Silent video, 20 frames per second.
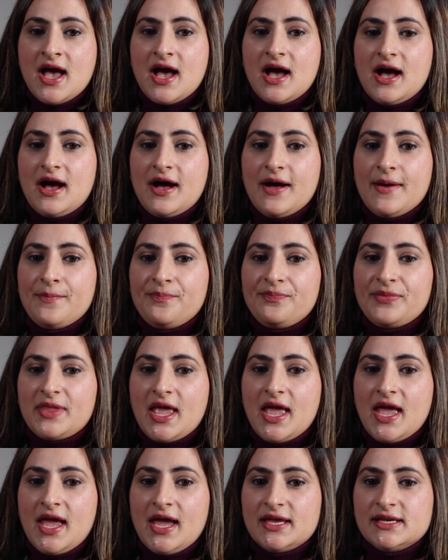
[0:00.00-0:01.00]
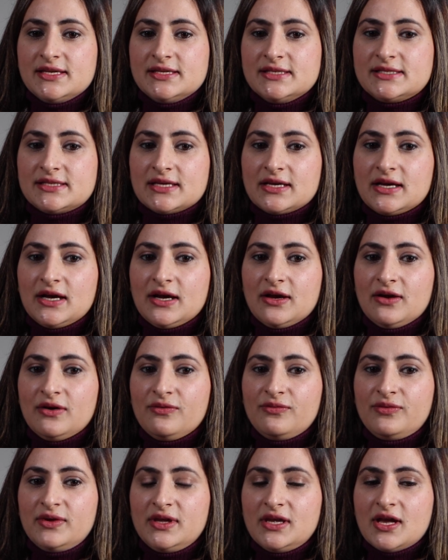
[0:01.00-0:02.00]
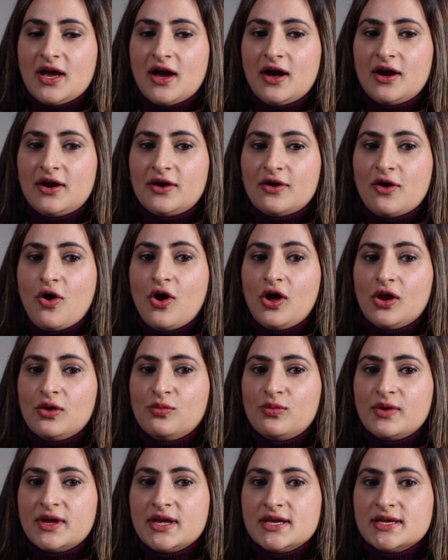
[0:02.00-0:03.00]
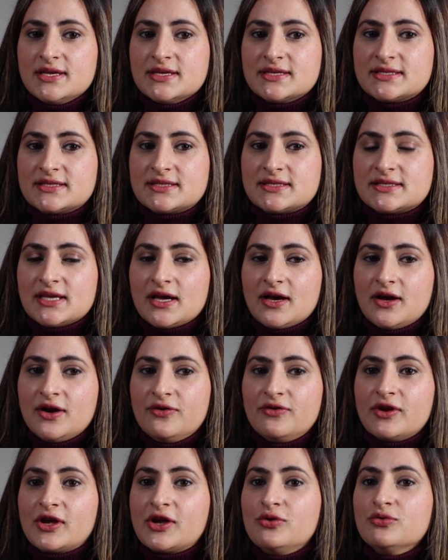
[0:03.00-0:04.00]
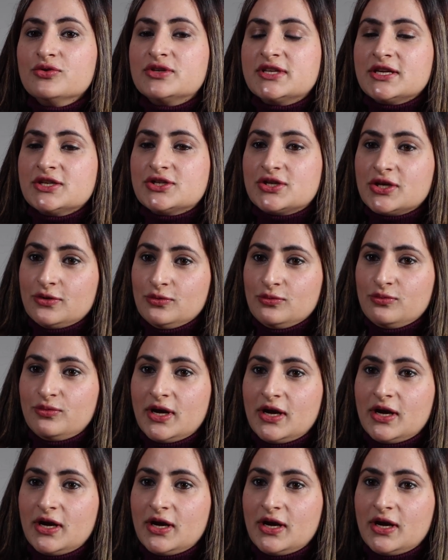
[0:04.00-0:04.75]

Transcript: We are always recruiting too.